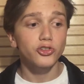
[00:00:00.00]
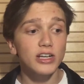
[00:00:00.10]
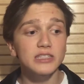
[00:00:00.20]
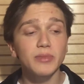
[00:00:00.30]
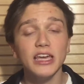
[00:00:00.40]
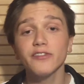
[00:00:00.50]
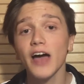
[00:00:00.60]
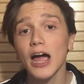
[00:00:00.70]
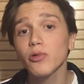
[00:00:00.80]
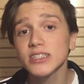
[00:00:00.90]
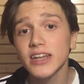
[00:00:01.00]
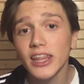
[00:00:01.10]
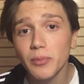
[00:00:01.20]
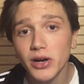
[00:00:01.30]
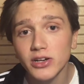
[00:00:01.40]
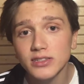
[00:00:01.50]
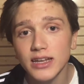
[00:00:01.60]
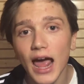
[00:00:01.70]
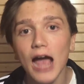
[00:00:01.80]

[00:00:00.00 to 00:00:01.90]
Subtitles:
Trust me, if I was another person,